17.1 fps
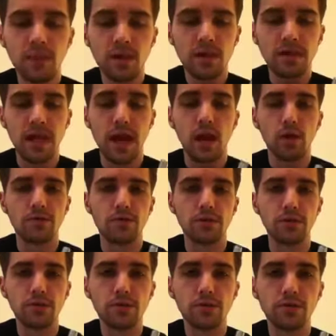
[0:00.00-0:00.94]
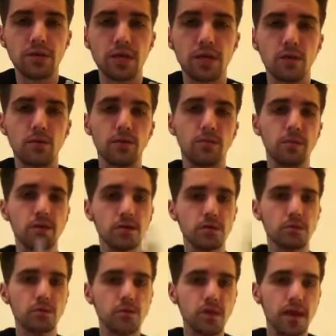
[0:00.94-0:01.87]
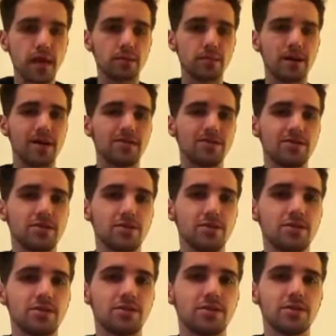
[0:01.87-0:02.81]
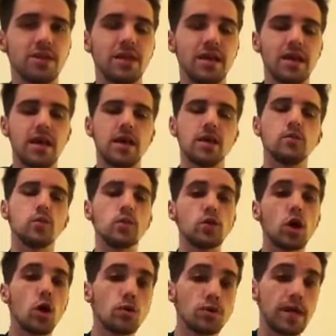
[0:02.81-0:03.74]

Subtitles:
Now, if you're using rebuildable atomizers, it will go